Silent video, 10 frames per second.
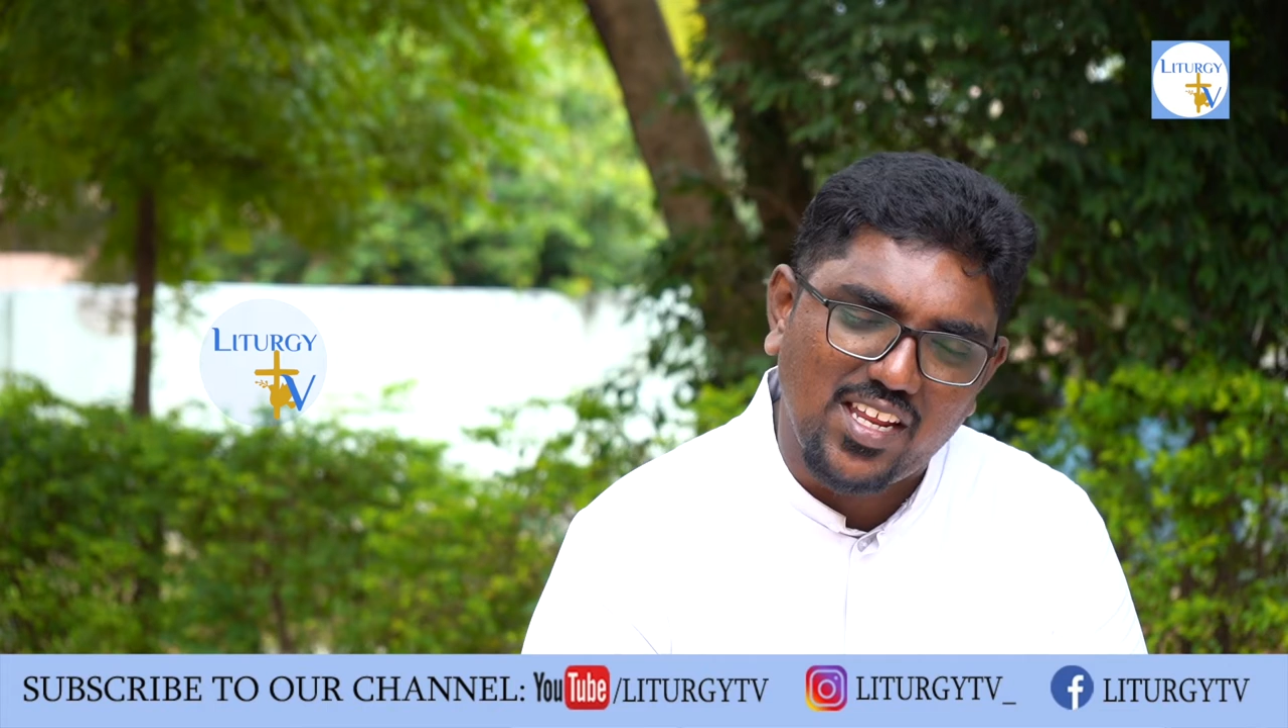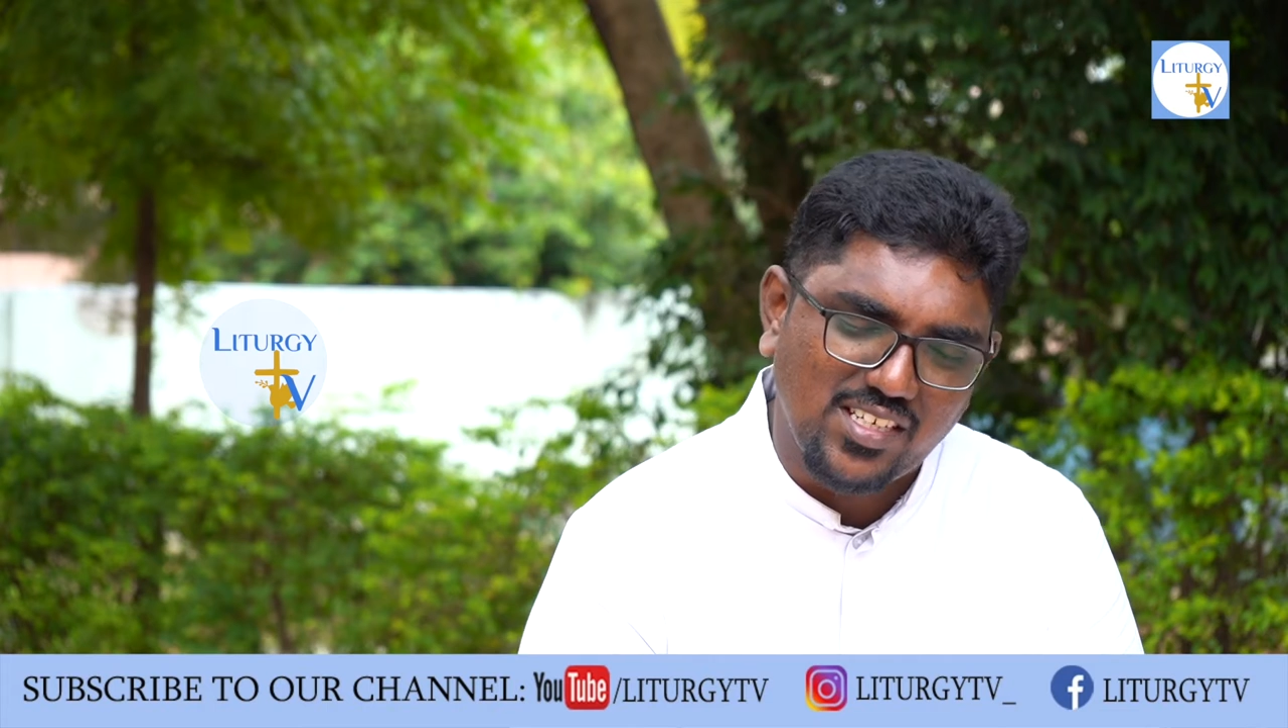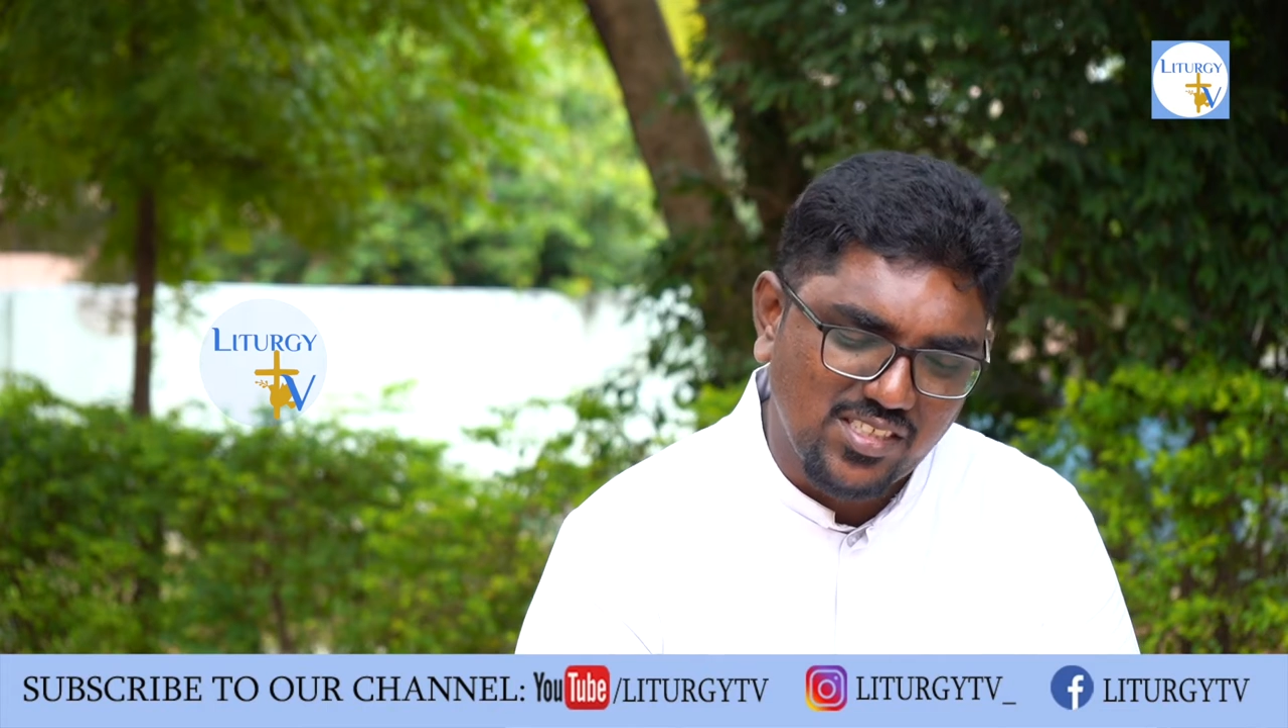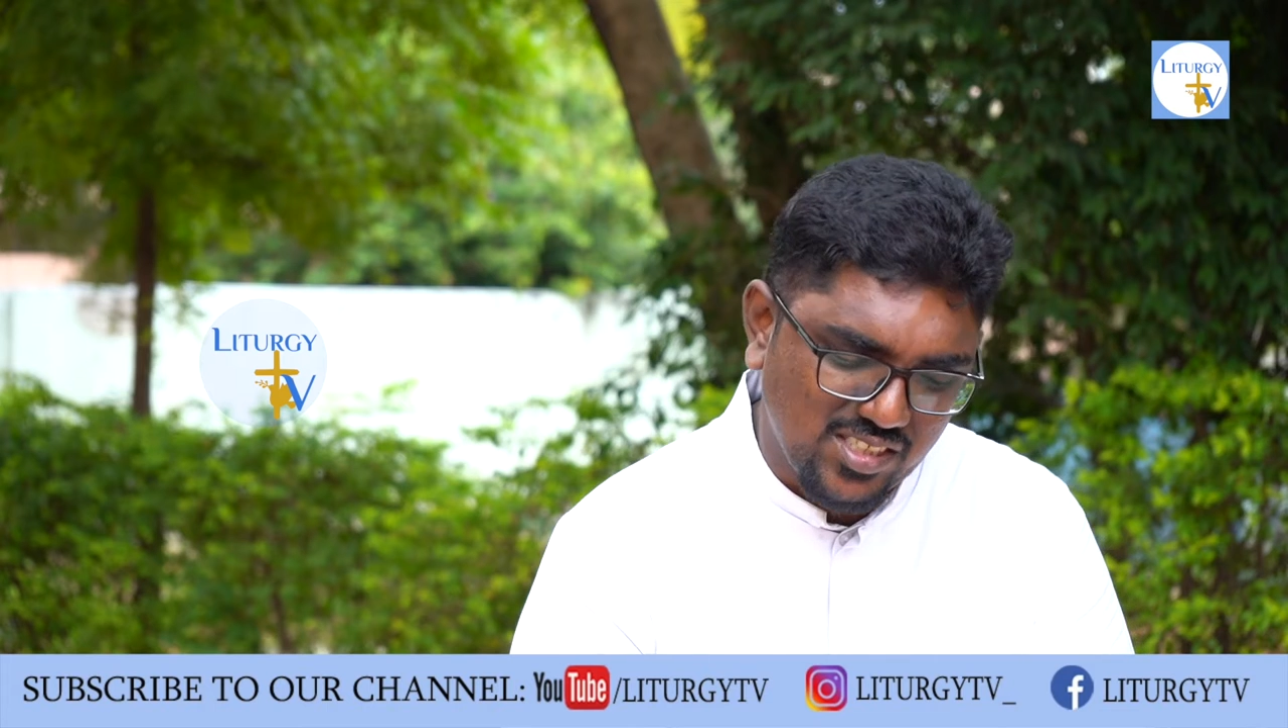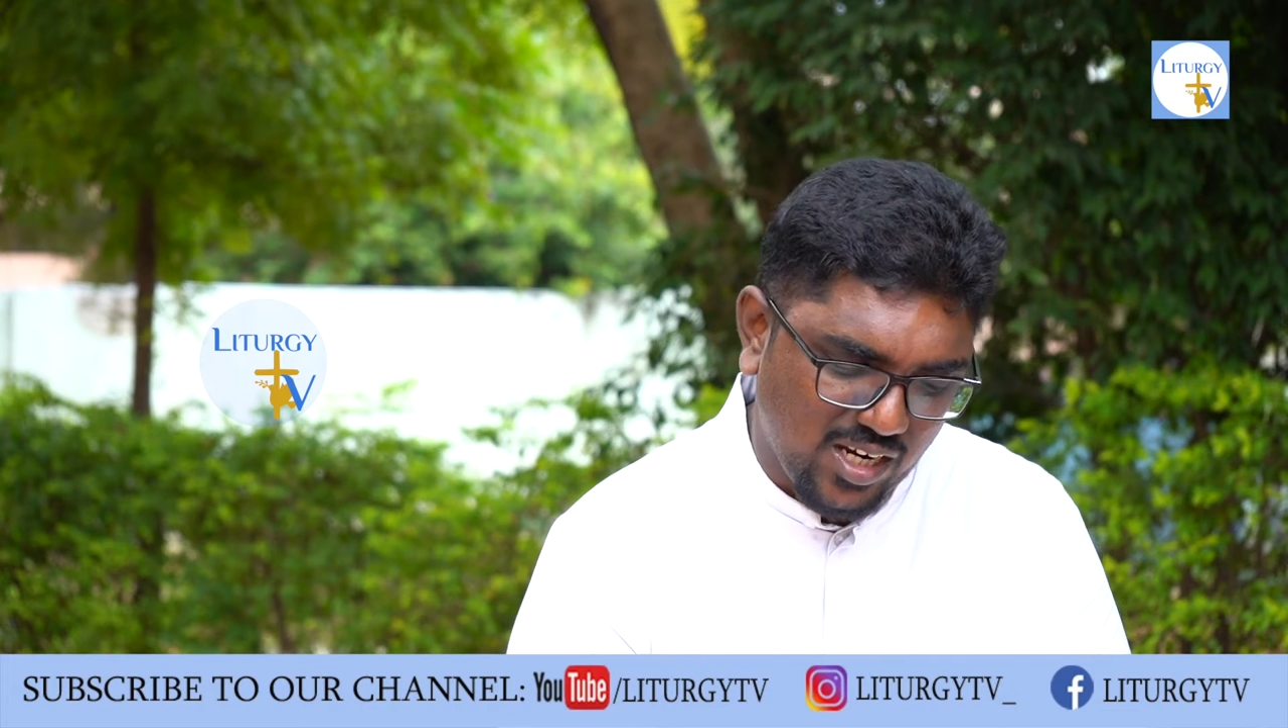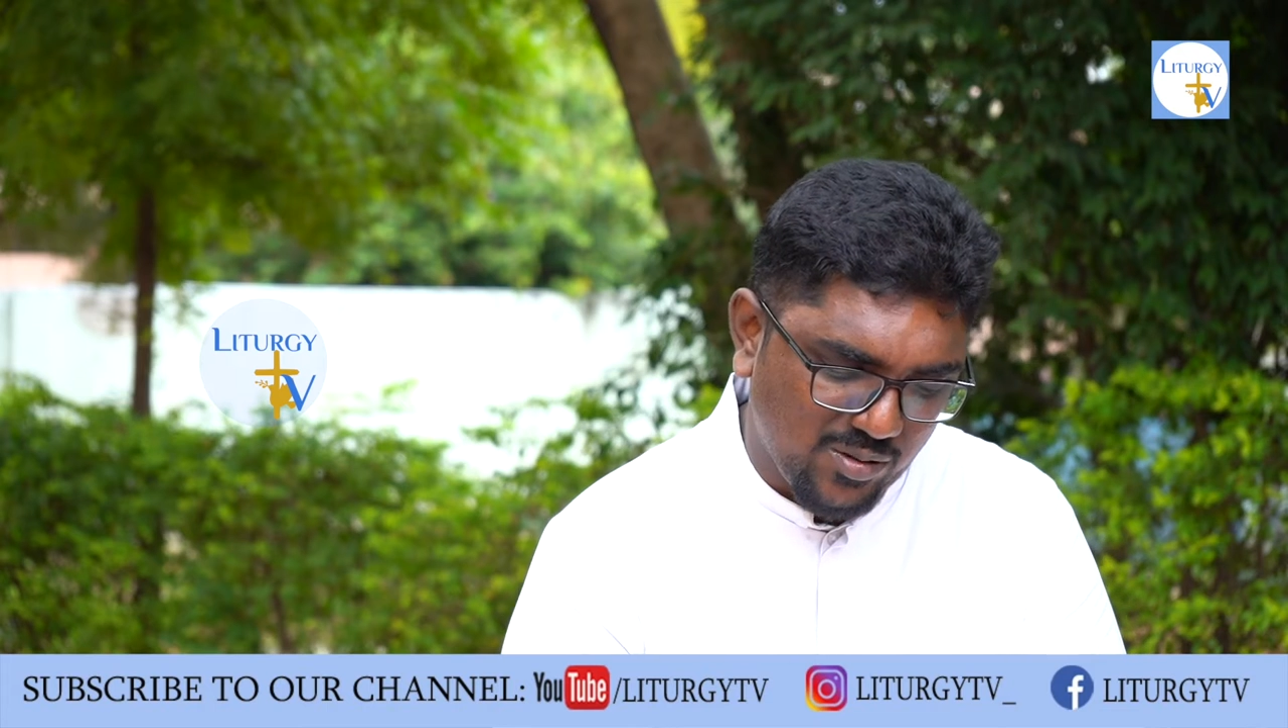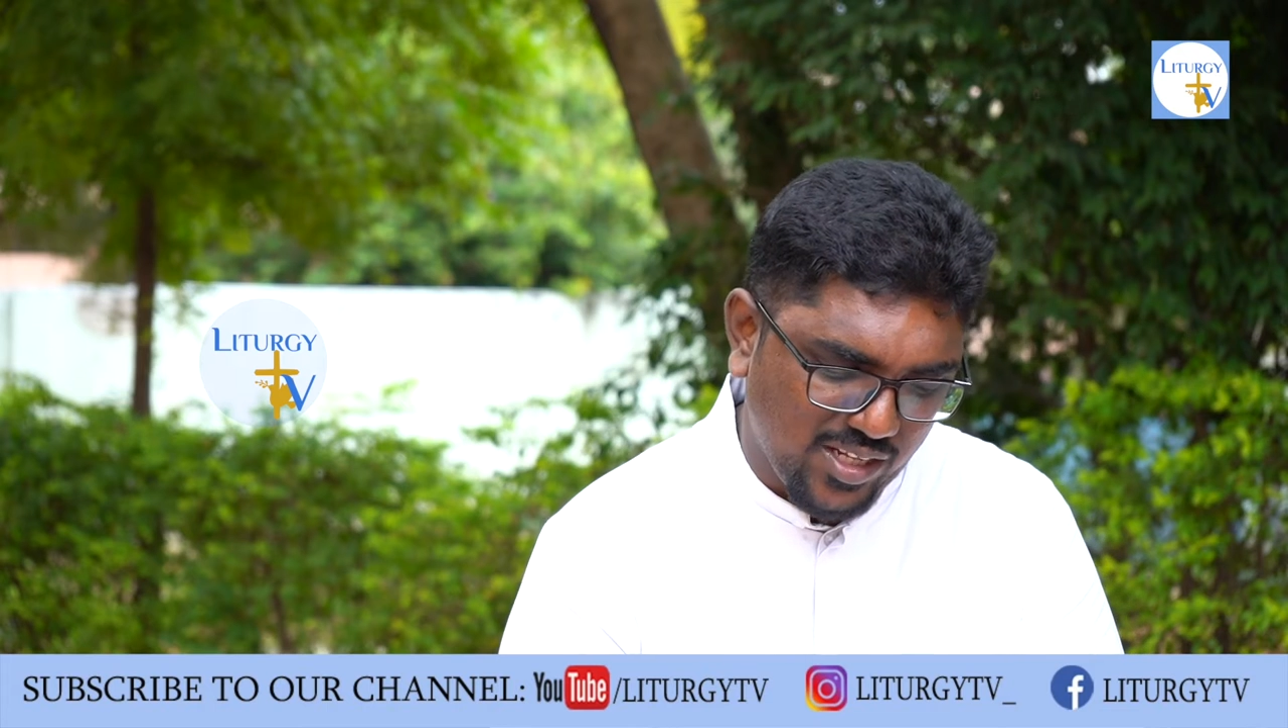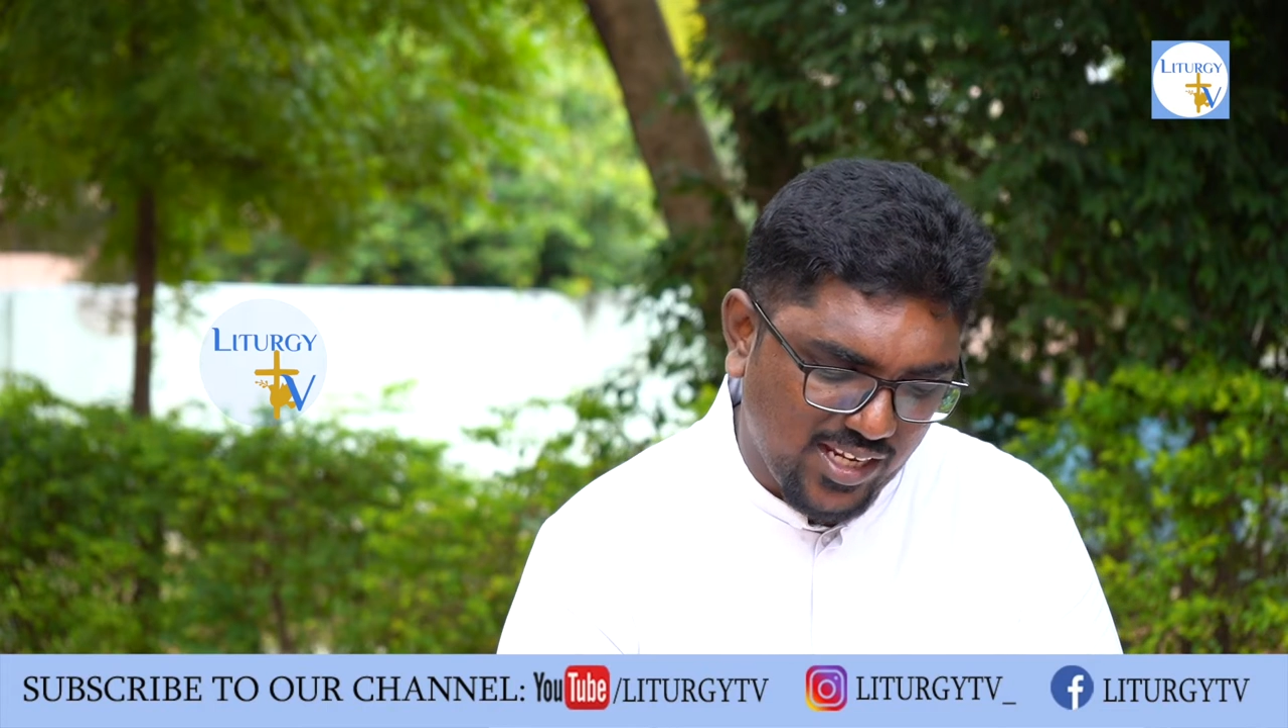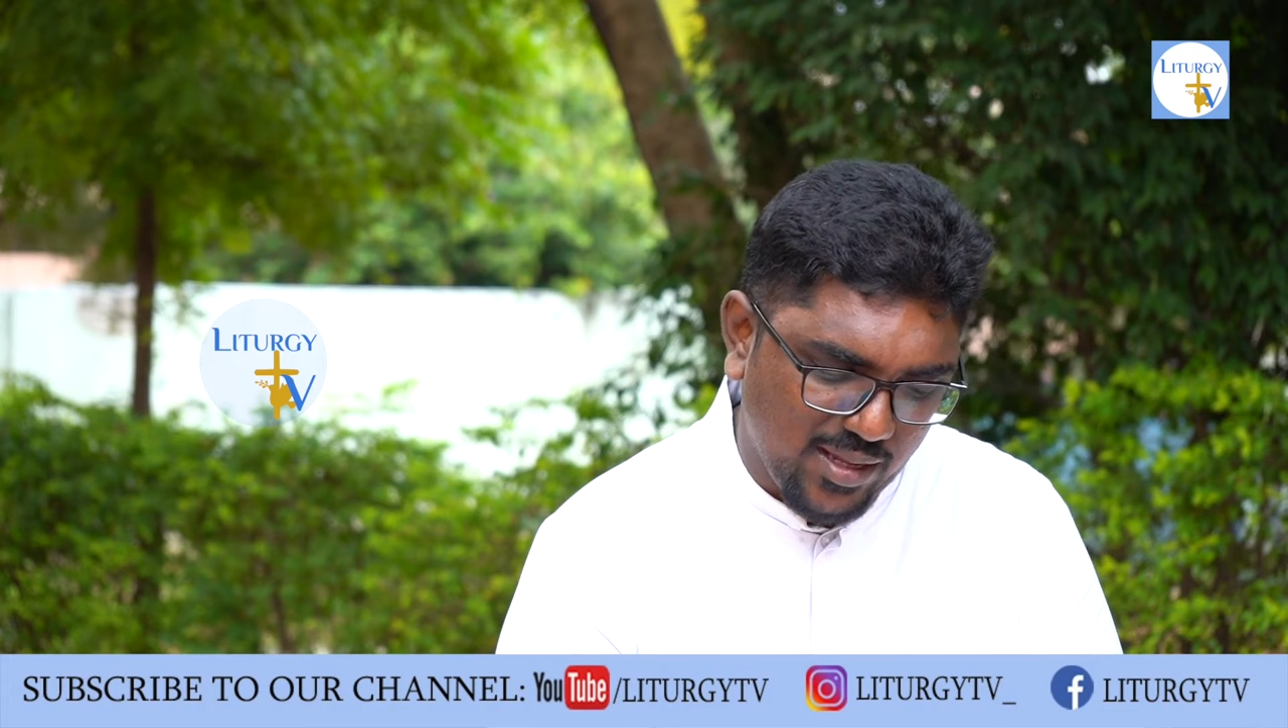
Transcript: and shouting,